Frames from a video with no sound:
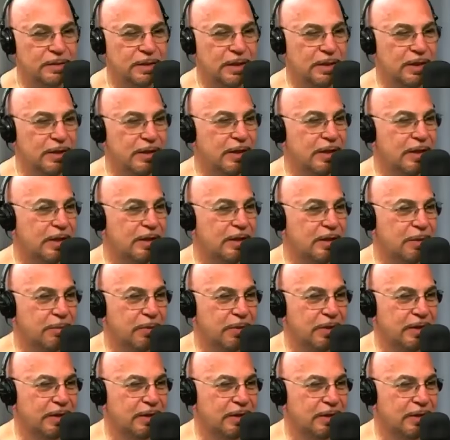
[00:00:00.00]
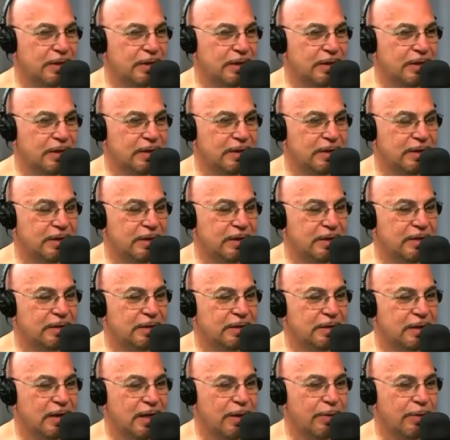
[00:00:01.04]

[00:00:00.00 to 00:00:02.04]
Yeah, you're gonna end up like like uh,